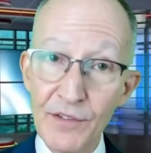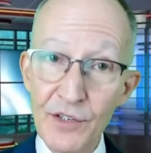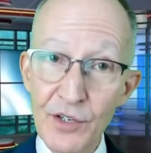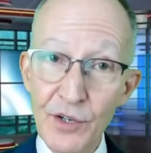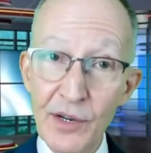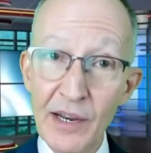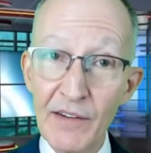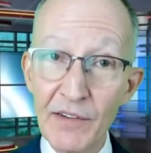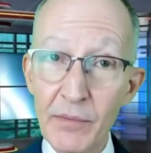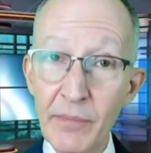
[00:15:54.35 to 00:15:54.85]
So
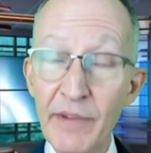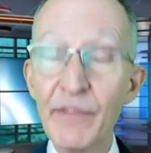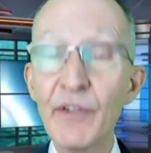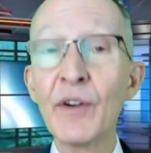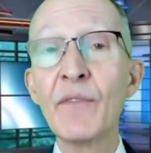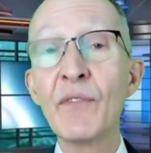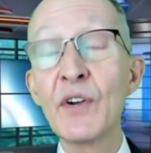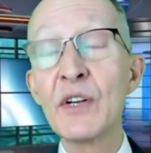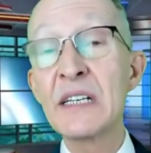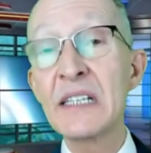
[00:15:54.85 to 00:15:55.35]
you have to be
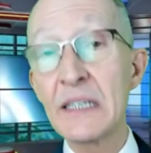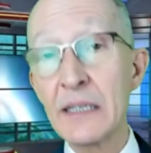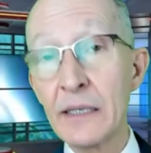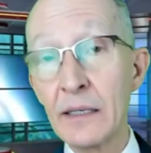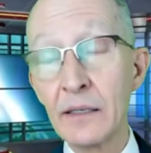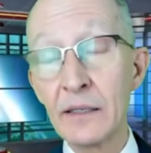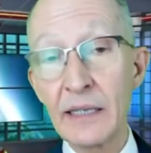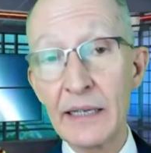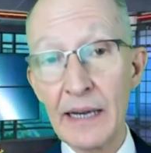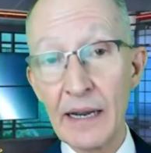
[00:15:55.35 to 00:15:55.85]
very, very
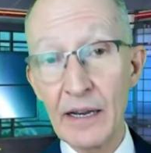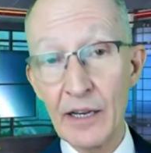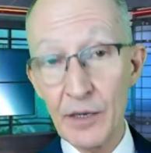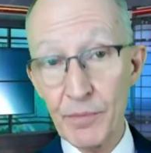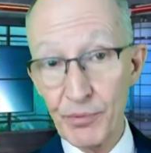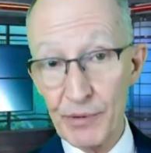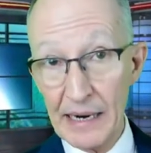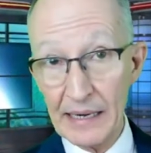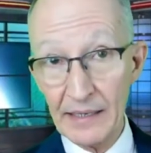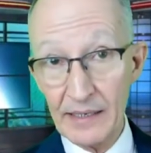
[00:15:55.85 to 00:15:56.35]
skilled in how you
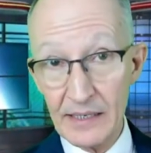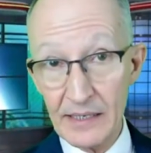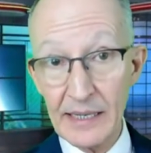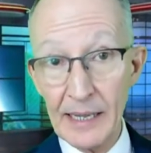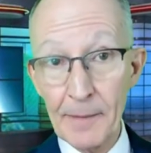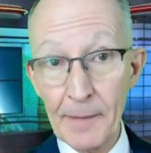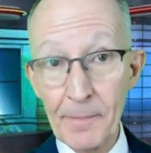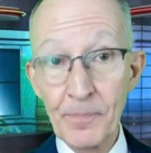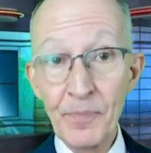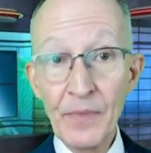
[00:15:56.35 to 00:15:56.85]
practice
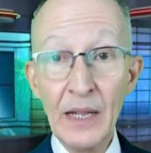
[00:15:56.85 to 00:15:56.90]
that.